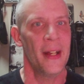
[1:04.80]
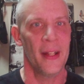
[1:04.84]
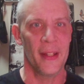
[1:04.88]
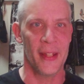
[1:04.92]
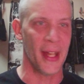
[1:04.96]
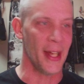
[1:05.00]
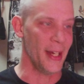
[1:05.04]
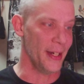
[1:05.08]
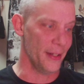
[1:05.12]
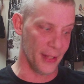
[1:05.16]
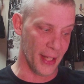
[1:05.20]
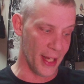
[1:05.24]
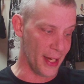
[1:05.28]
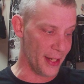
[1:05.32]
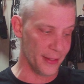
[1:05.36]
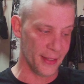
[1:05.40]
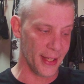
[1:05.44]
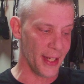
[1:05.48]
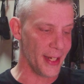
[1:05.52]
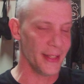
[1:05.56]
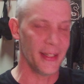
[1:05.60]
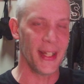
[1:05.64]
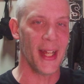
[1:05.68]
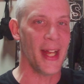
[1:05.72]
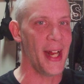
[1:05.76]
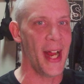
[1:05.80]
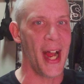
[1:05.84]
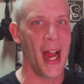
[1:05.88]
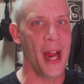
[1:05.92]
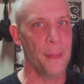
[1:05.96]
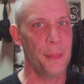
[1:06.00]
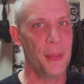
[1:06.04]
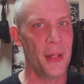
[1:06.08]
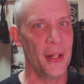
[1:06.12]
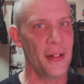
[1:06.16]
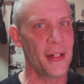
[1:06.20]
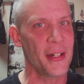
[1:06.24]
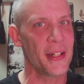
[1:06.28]
that
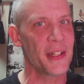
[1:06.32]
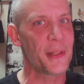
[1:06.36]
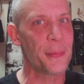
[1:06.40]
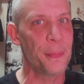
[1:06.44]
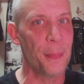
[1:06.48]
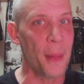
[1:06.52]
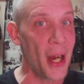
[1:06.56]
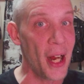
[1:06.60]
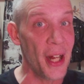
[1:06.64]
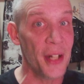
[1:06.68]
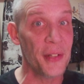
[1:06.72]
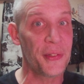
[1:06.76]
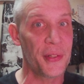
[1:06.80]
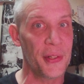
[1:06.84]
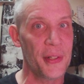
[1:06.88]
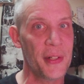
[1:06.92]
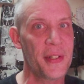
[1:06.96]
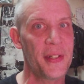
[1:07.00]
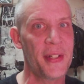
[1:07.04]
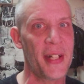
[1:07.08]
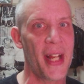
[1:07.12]
Hyperion sponsored